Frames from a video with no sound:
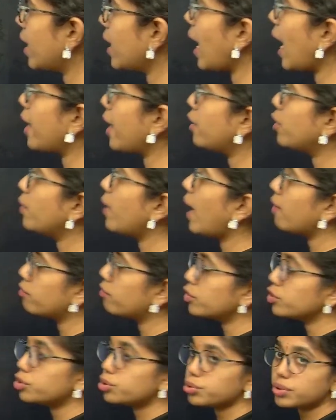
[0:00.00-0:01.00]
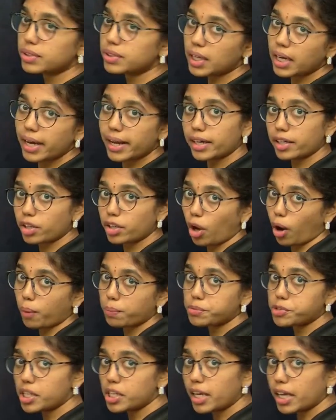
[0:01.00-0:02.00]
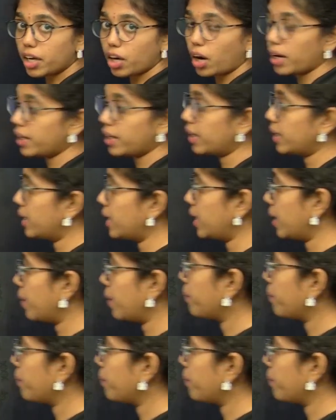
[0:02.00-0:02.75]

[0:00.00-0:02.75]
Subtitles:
and you have to choose the correct option accordingly.